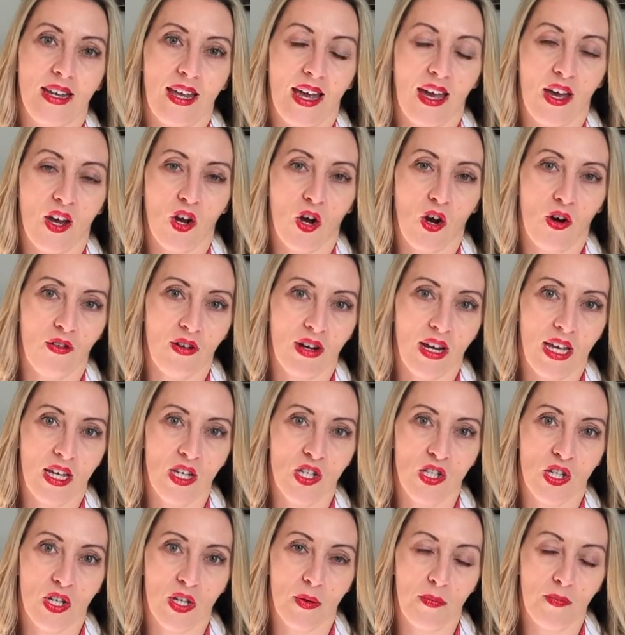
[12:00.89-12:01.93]
get a
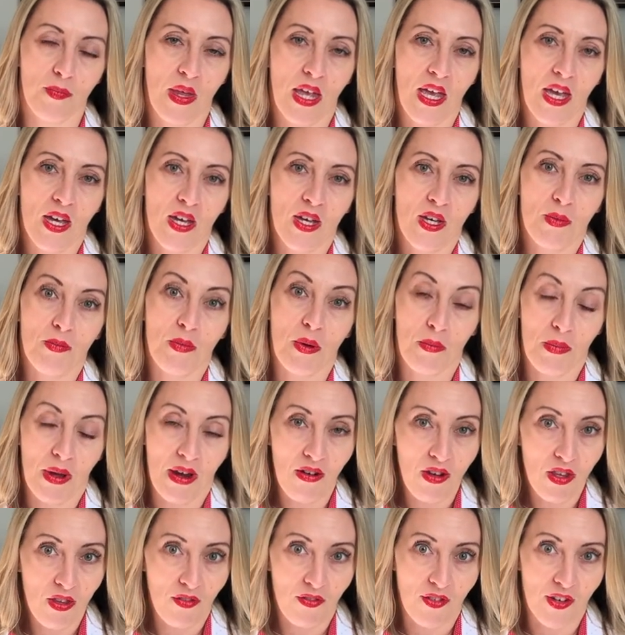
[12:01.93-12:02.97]
coronation. But
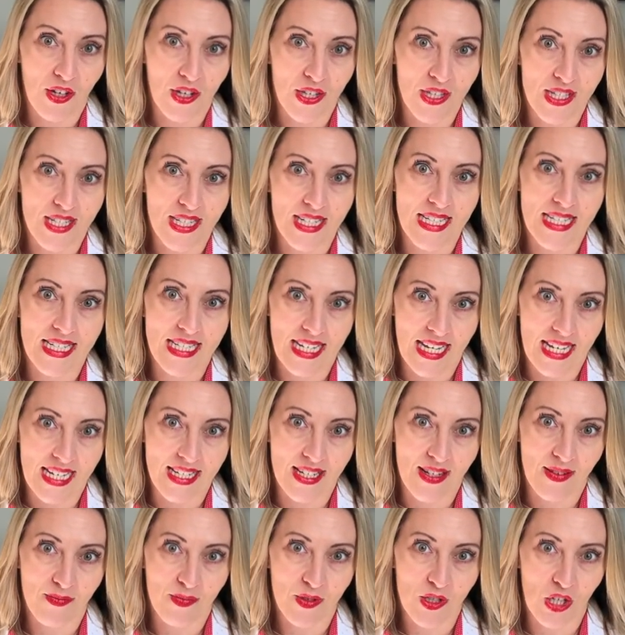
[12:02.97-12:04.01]
Mary I did,
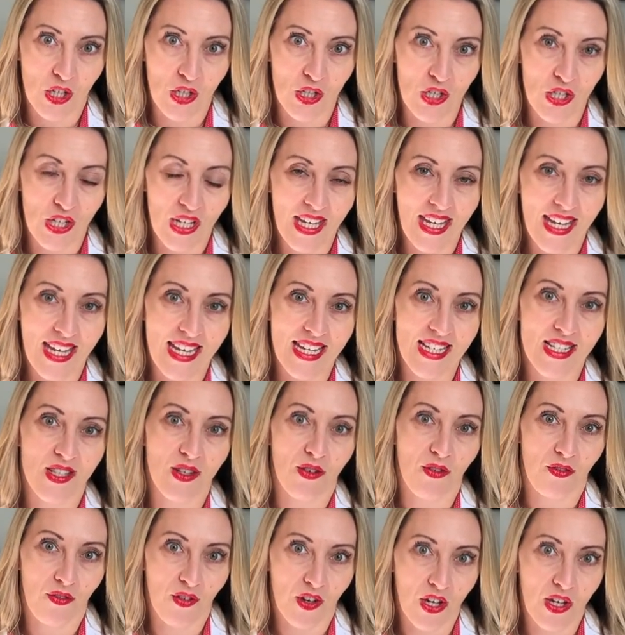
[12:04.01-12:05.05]
so she is the
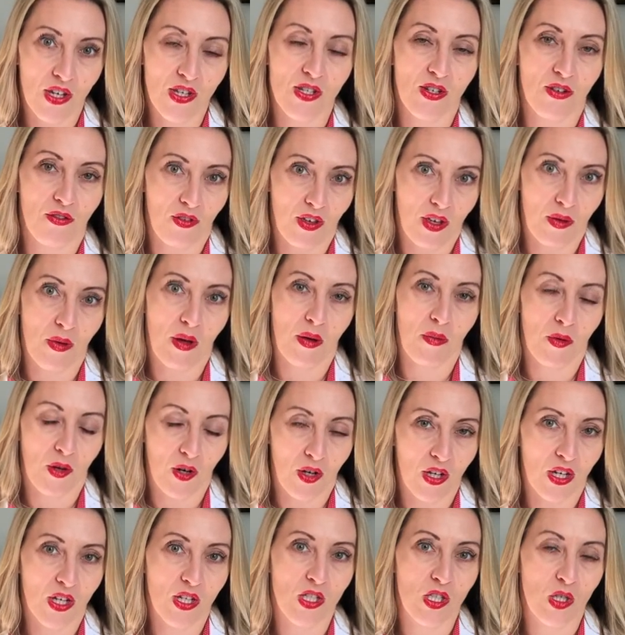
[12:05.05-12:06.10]
first female
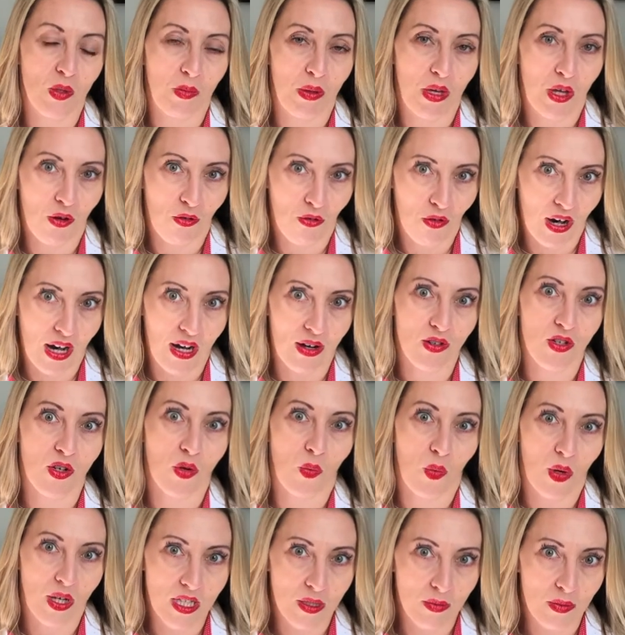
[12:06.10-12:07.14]
monarch to be crowned at
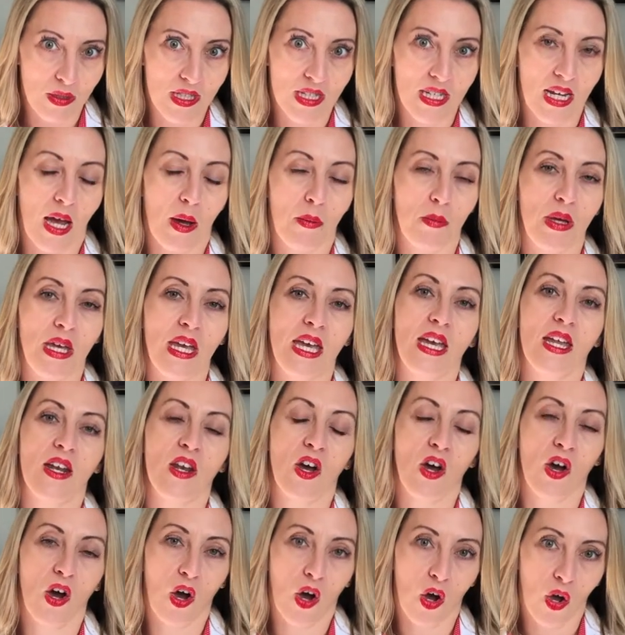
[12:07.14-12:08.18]
Westminster Abbey in
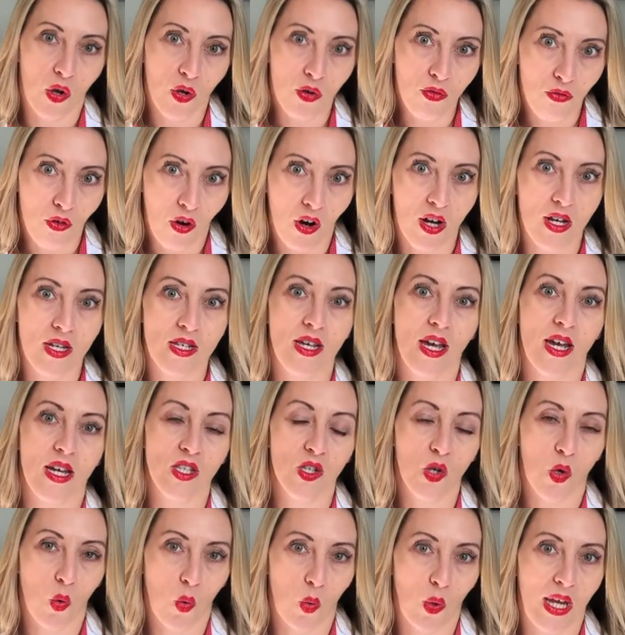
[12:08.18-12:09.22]
her own right as
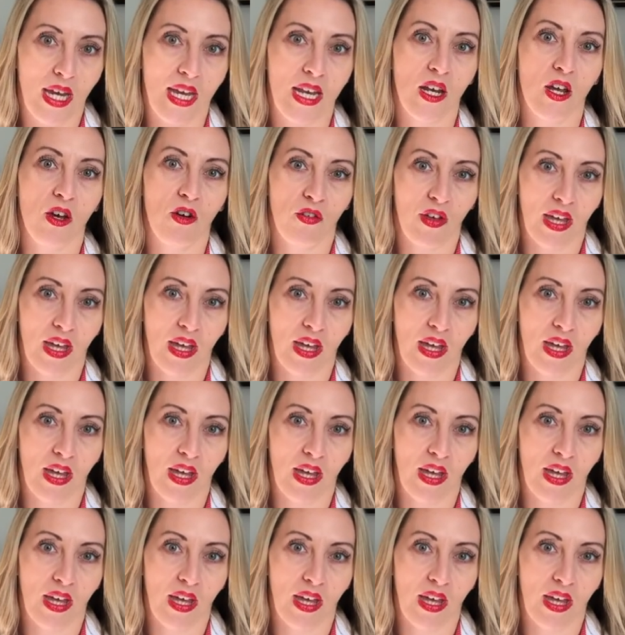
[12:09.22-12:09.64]
Queen of